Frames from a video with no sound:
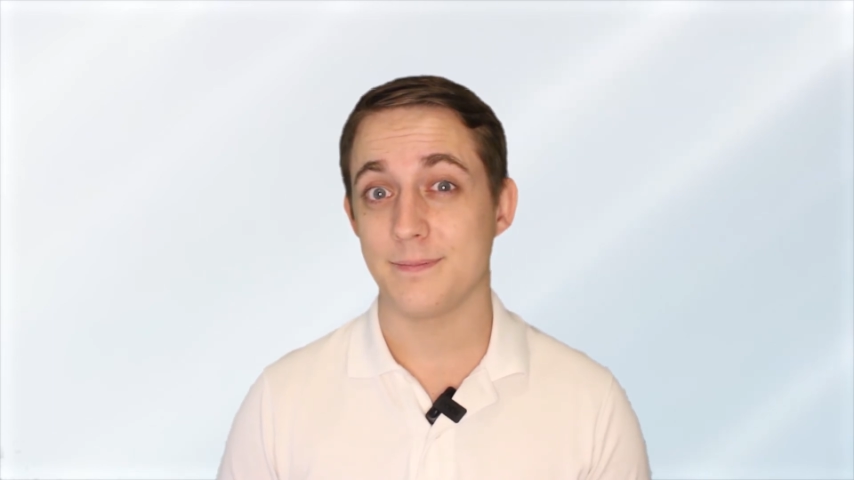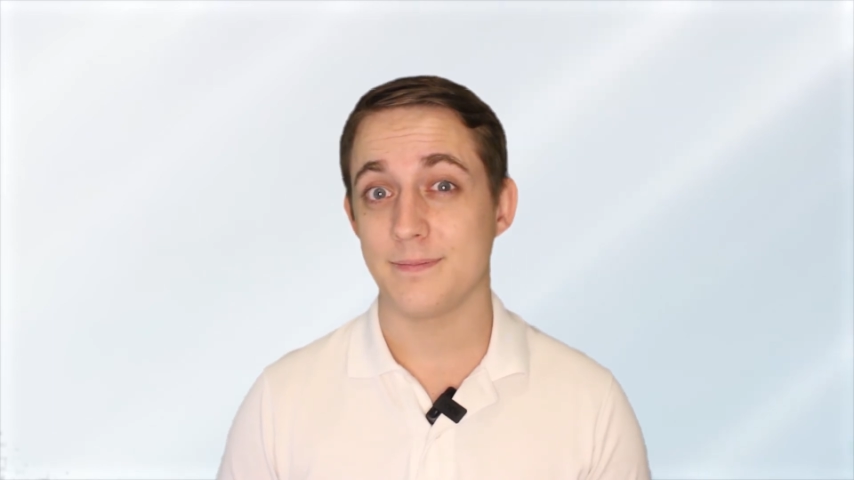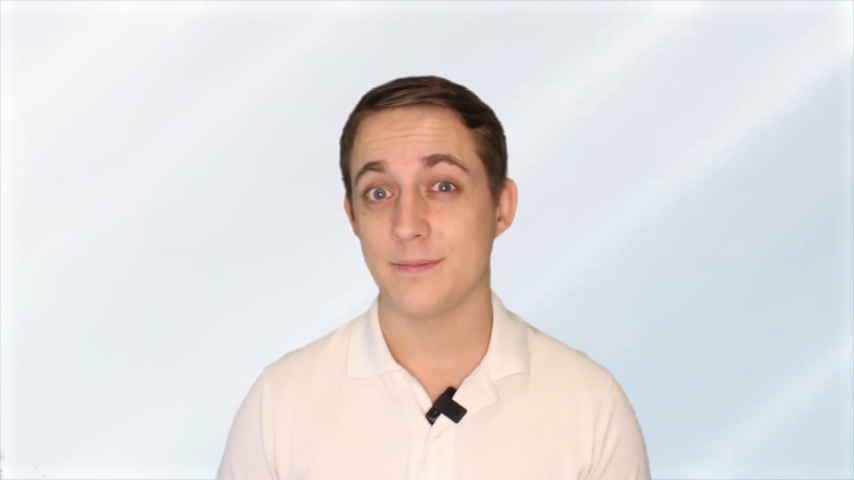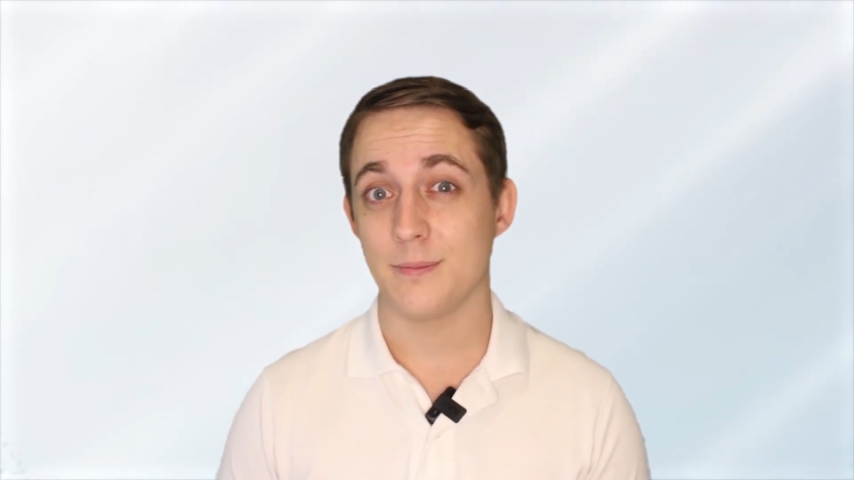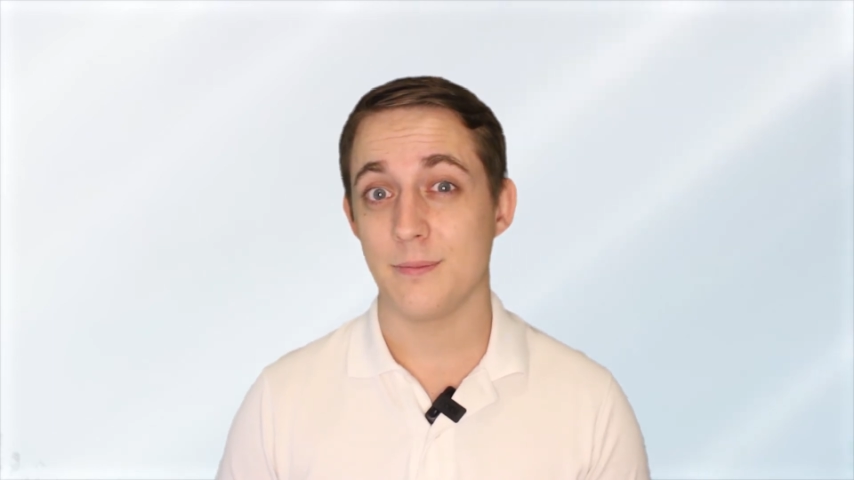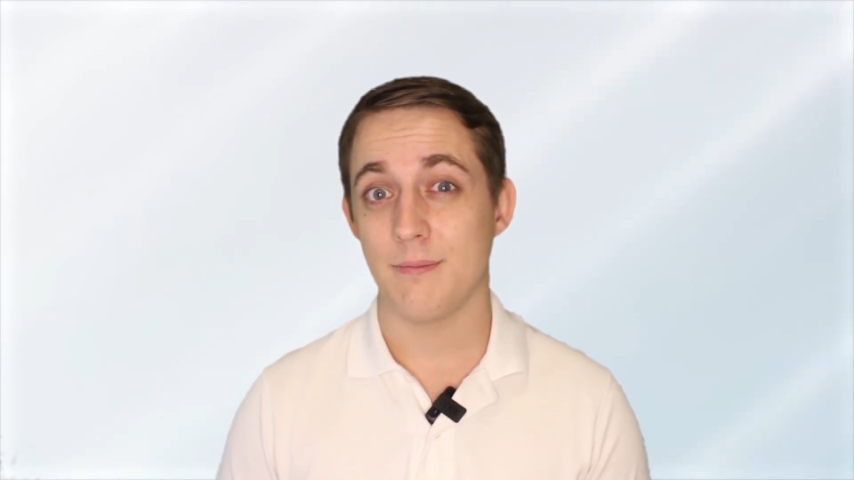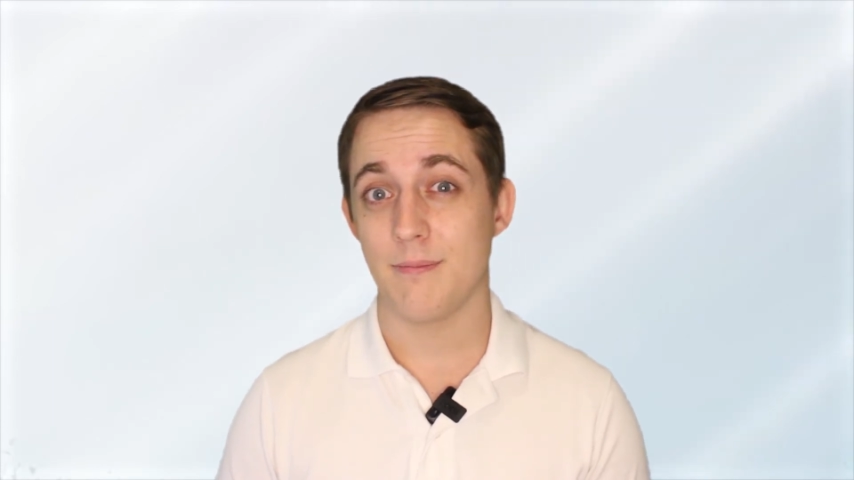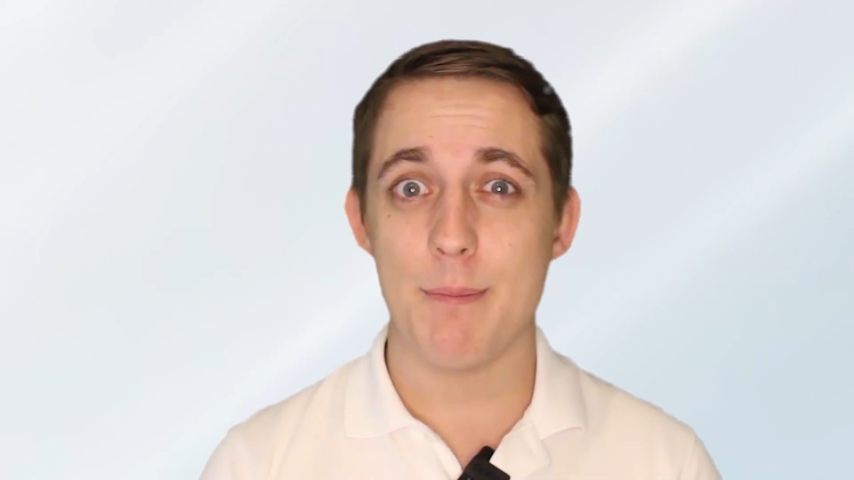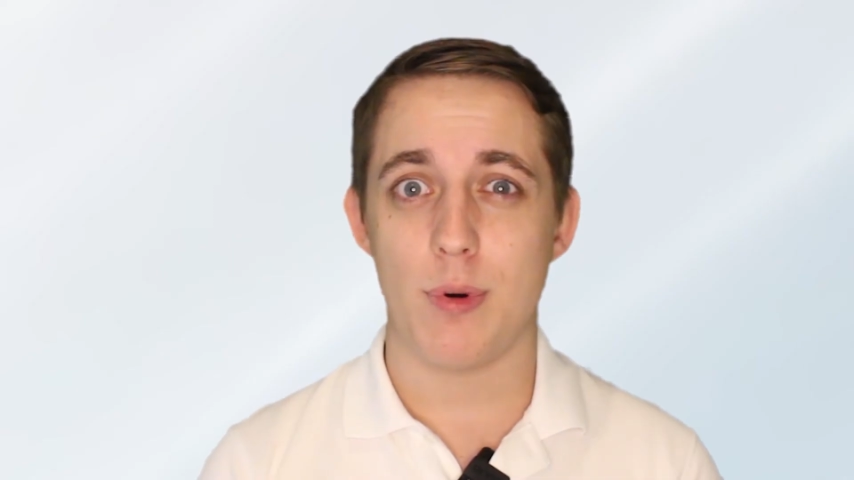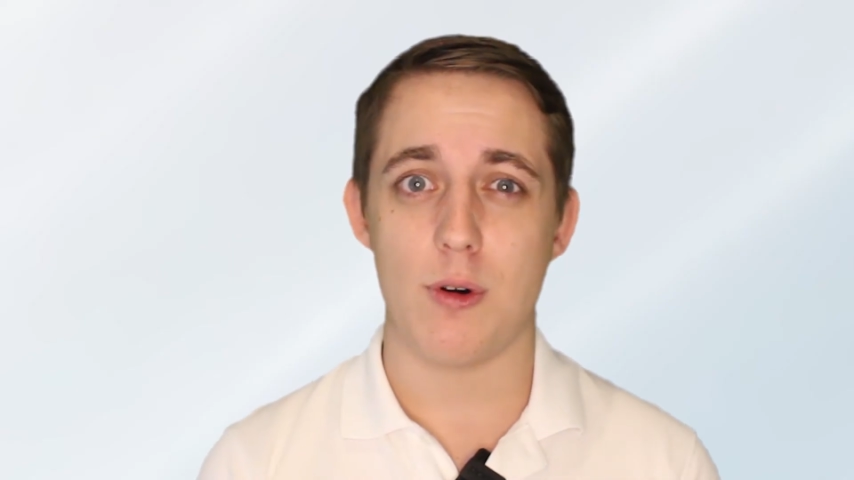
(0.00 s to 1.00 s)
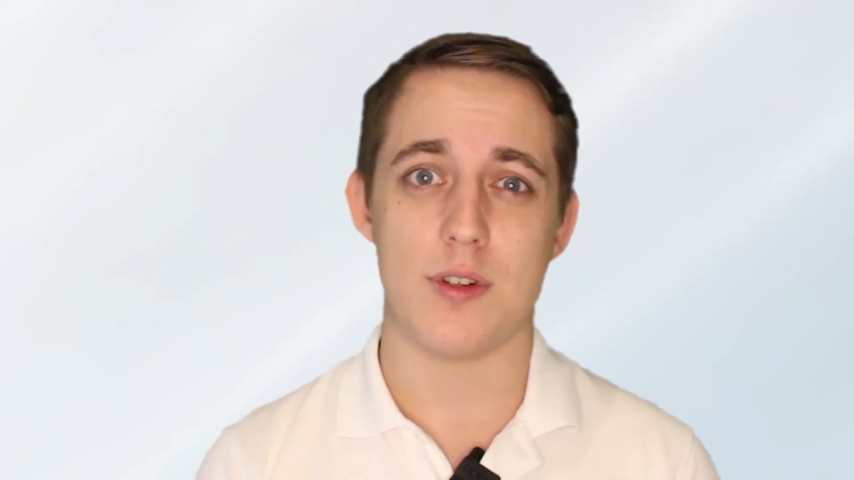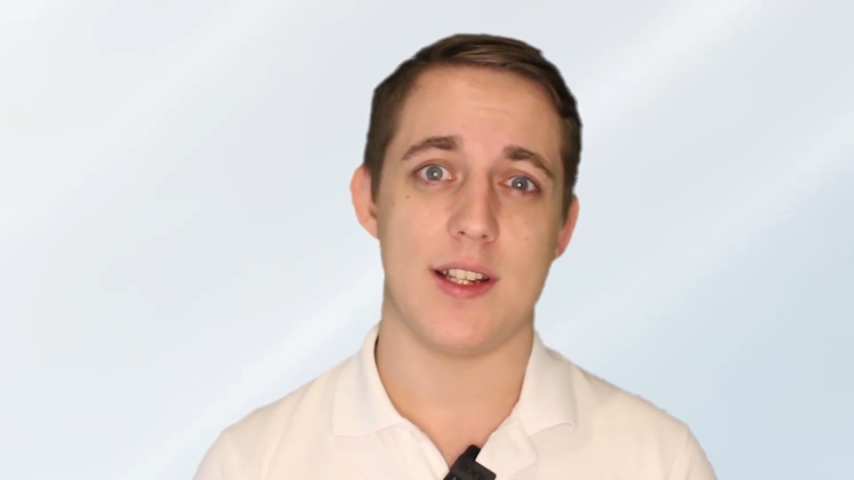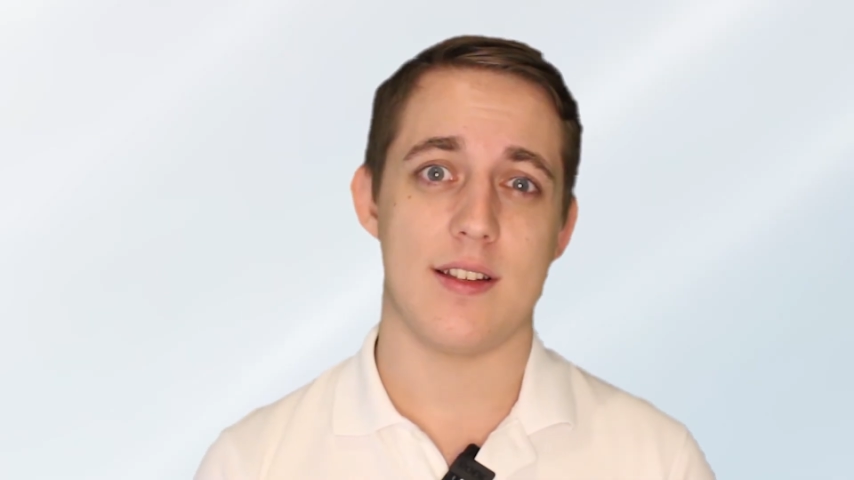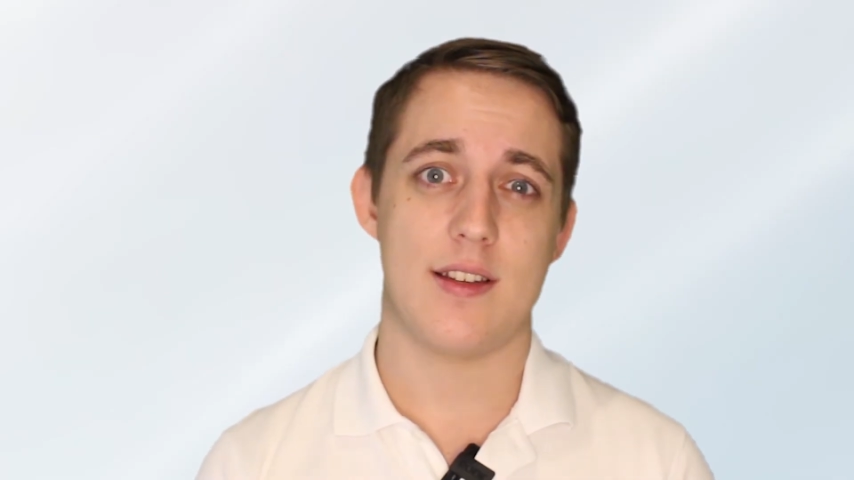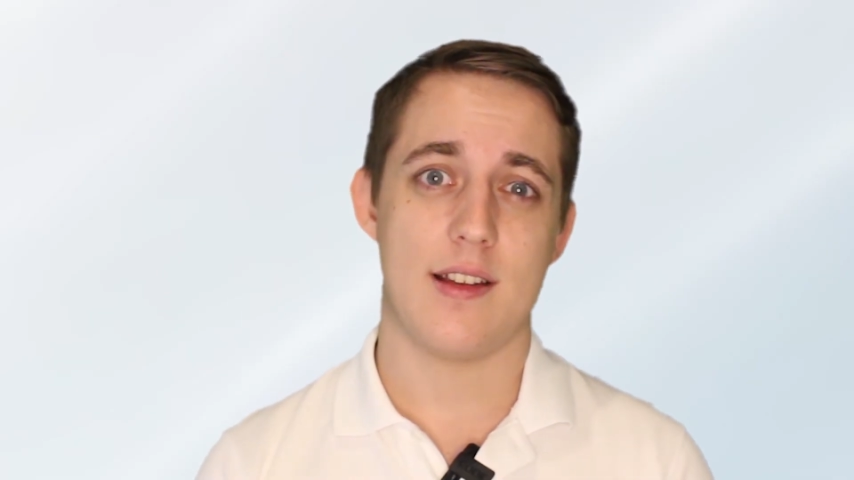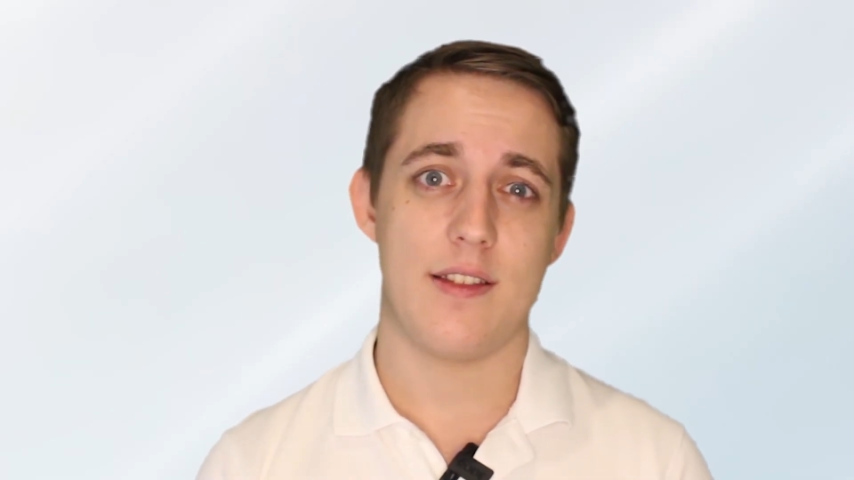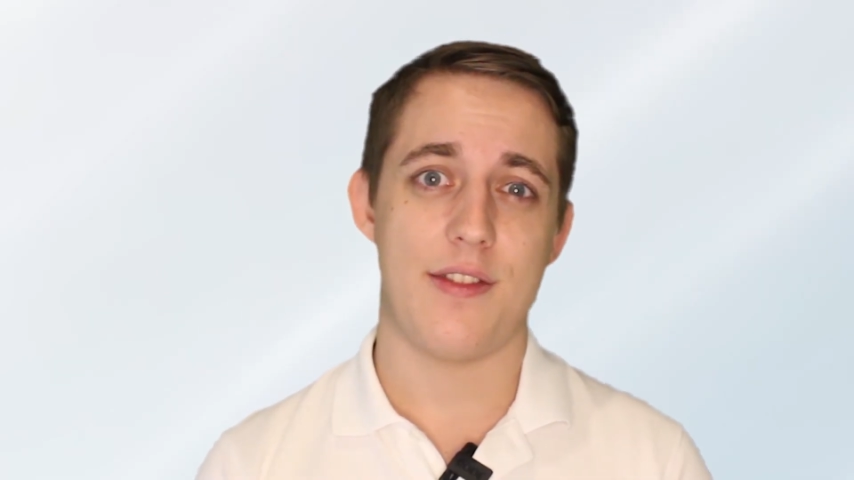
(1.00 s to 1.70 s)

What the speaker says: It's very important